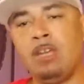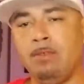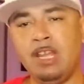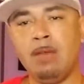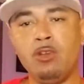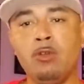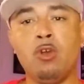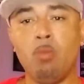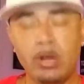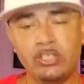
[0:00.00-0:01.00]
give a damn. You don't know
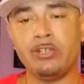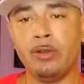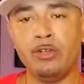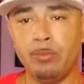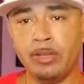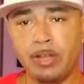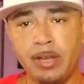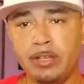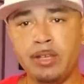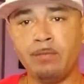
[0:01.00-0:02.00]
what you're going to do with a gun
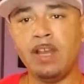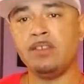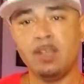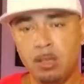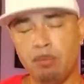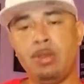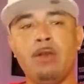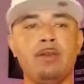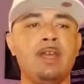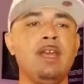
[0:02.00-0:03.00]
in your face,
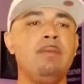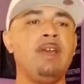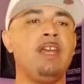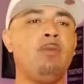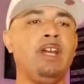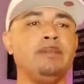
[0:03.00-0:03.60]
period. But anyway,